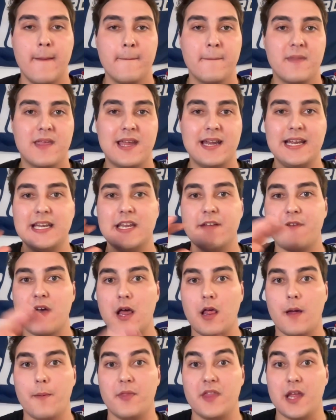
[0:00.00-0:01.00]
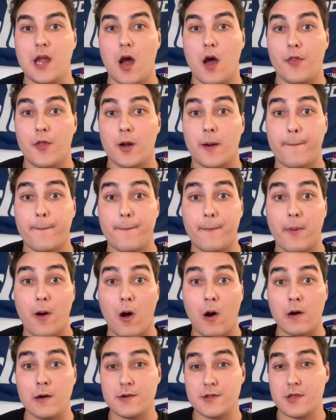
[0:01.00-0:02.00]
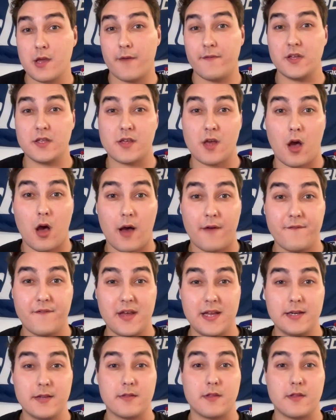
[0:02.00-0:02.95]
can he develop the other parts of his offense,